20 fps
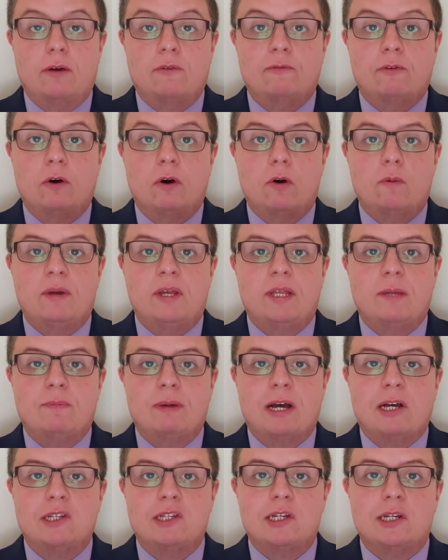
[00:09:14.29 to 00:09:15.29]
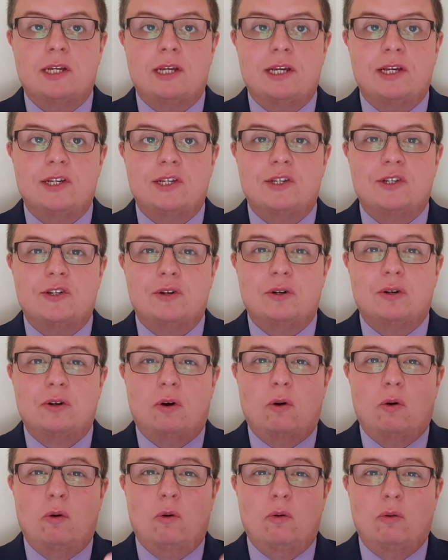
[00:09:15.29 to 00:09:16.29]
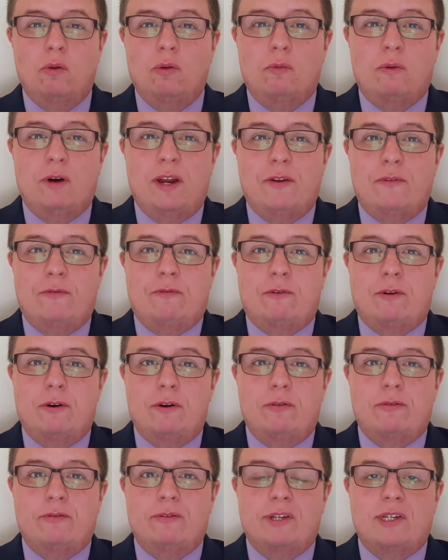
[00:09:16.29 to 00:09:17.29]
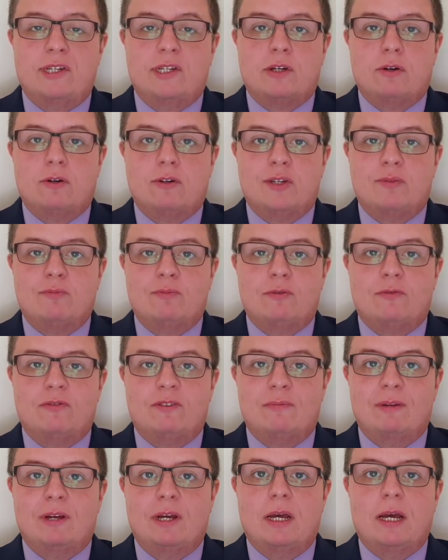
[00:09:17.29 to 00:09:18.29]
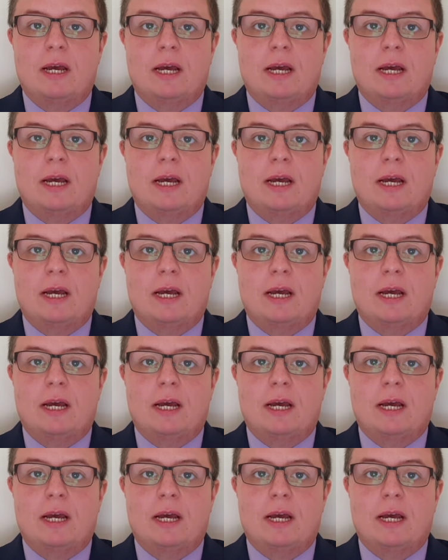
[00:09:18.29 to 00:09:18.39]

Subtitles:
following the pattern he has done all the way through this gospel from